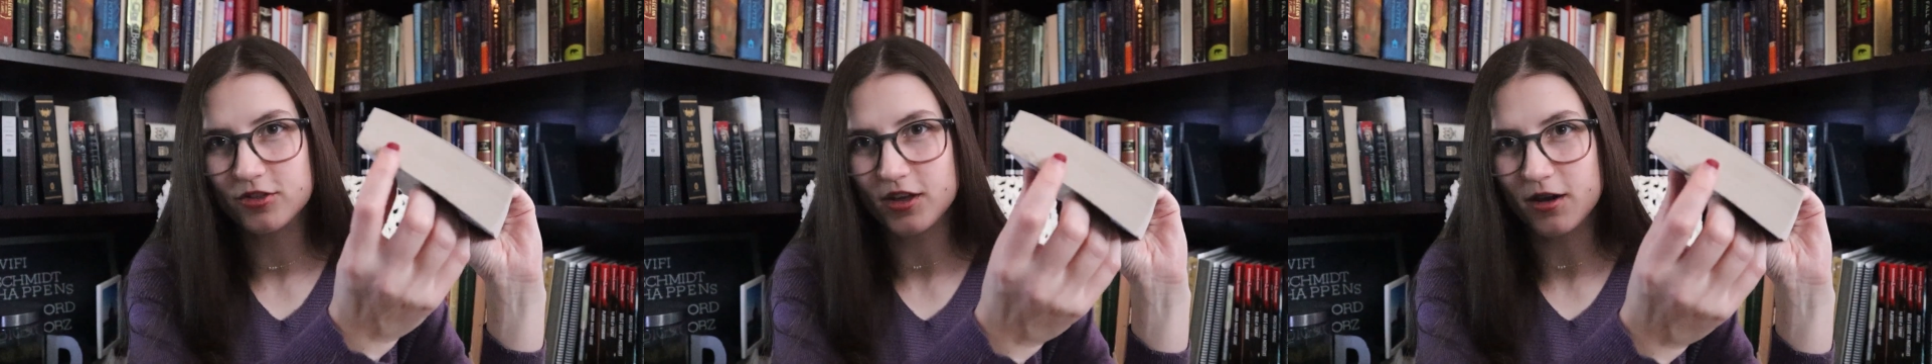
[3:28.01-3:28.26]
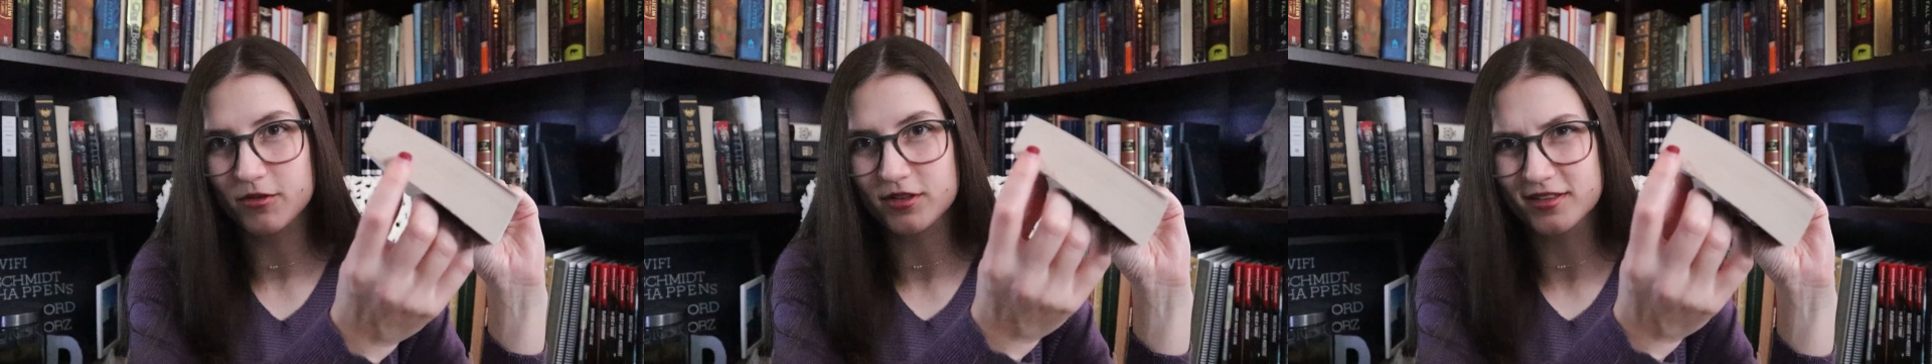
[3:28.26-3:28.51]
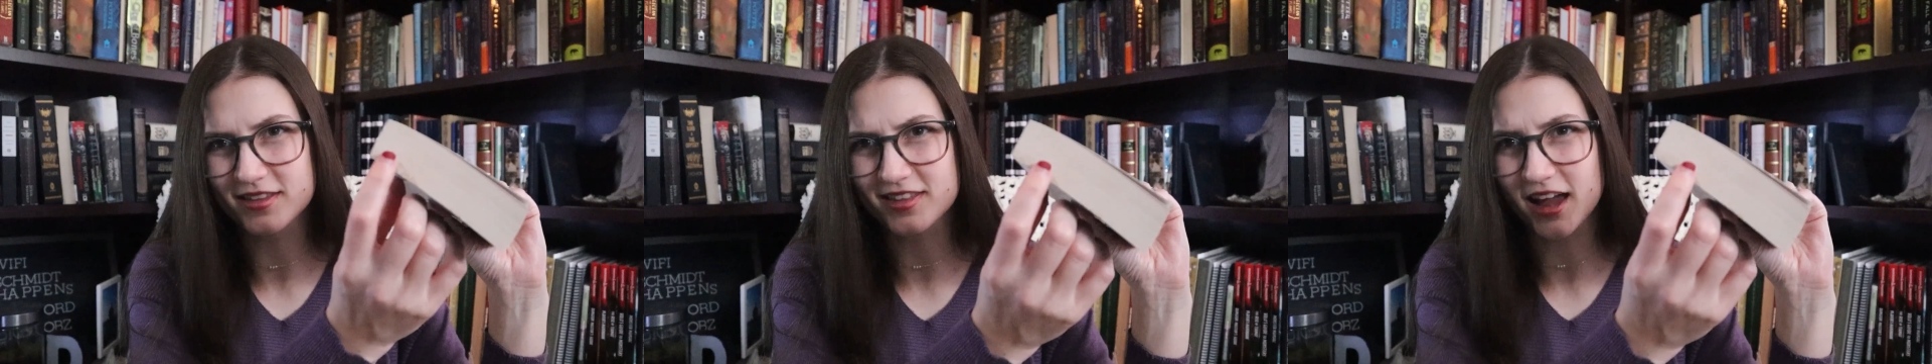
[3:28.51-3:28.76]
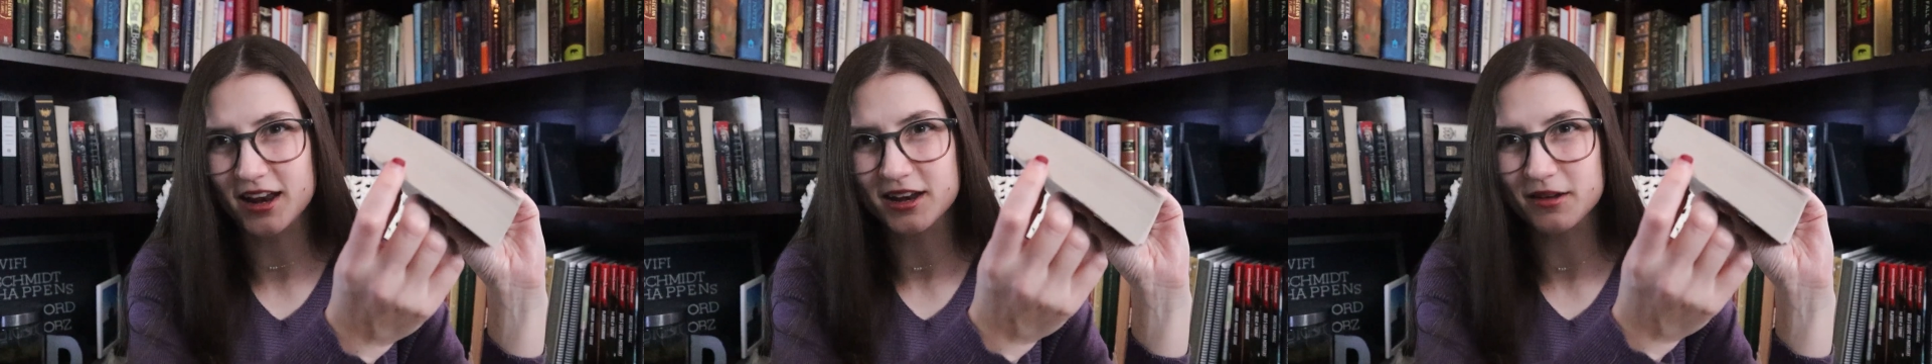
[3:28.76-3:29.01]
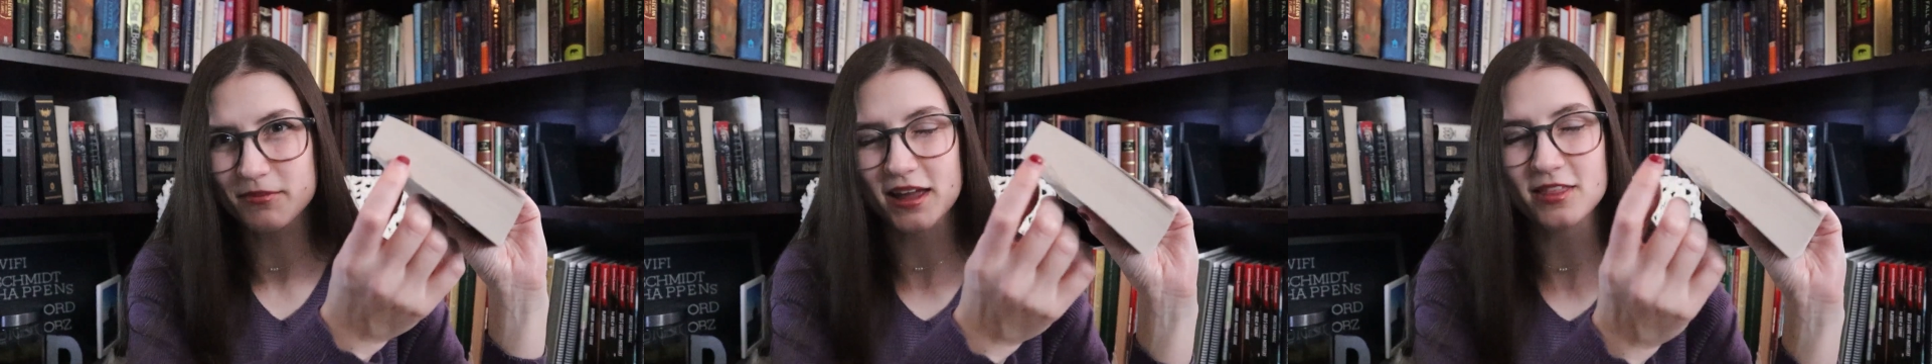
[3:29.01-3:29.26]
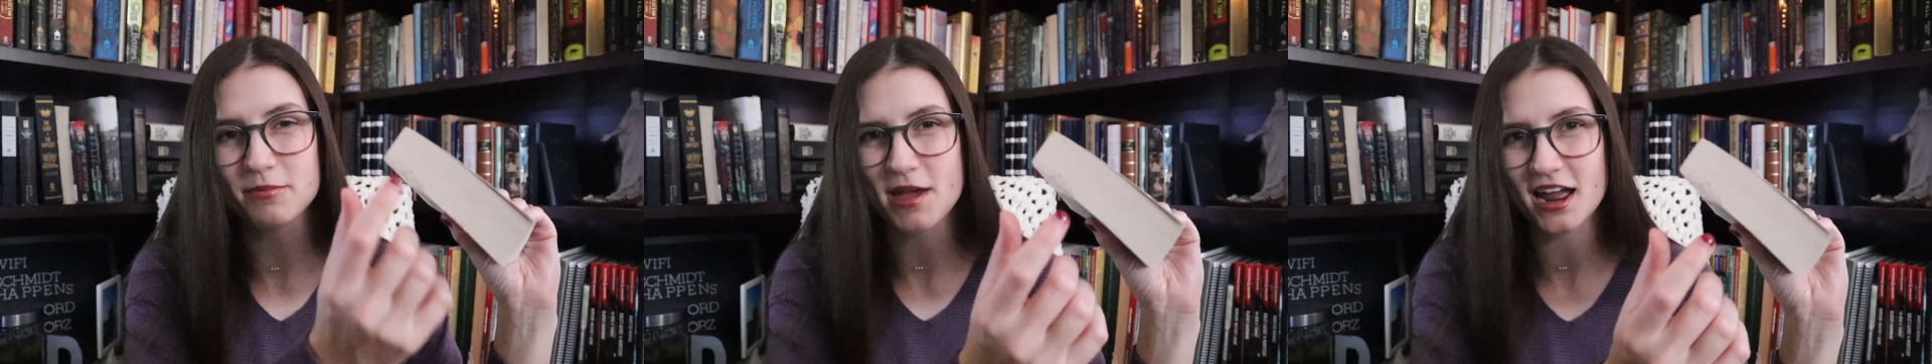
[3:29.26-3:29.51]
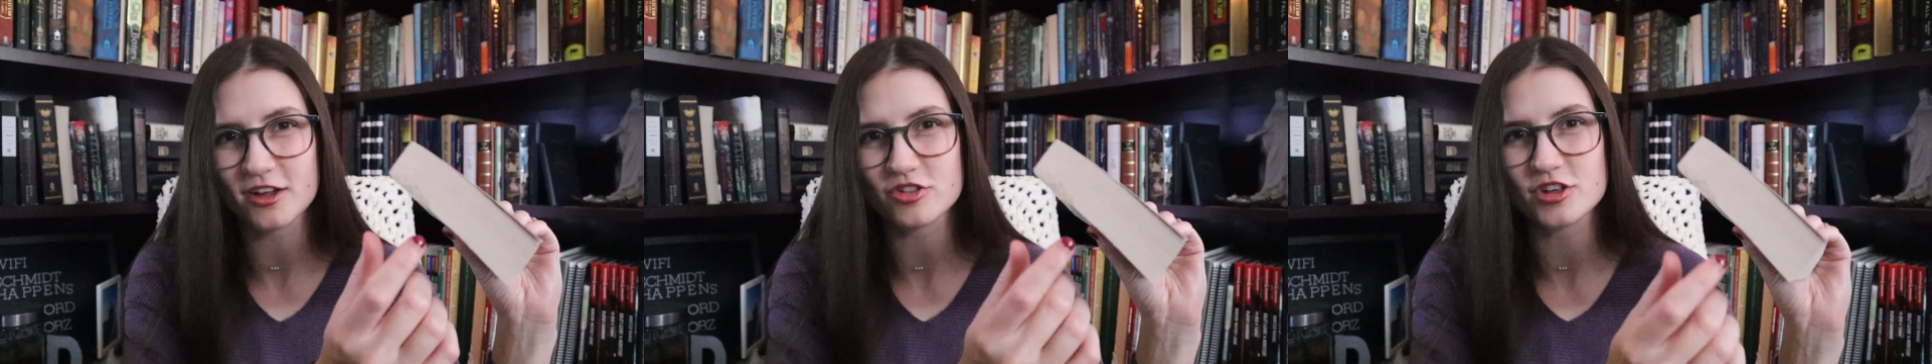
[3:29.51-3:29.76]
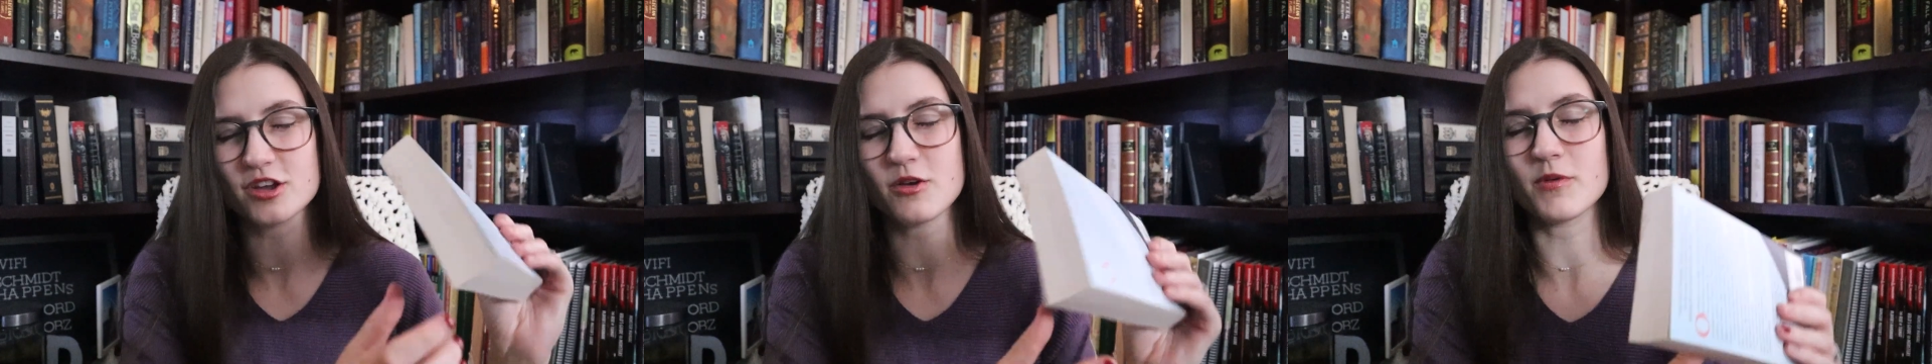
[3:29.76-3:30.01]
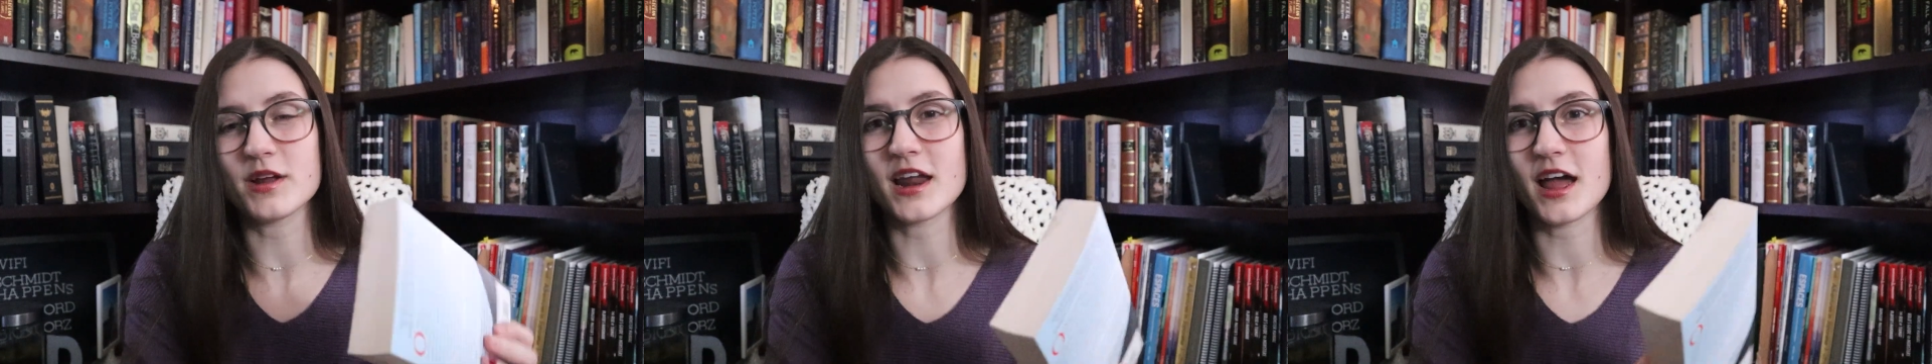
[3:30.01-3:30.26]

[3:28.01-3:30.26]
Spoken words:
that was done by the packaging when